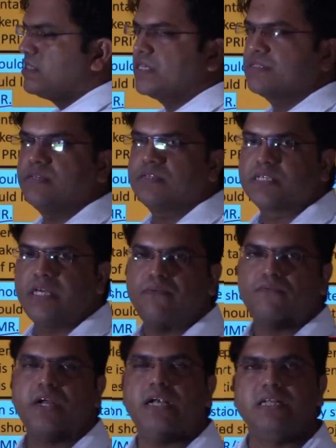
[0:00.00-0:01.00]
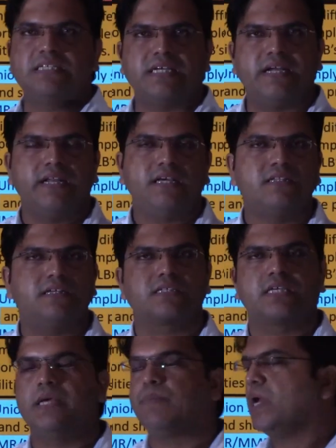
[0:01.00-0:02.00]
sector scheme, while designing the
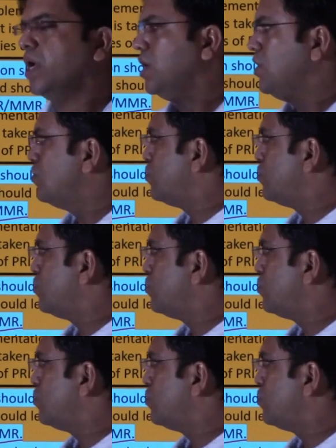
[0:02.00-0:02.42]
scheme, you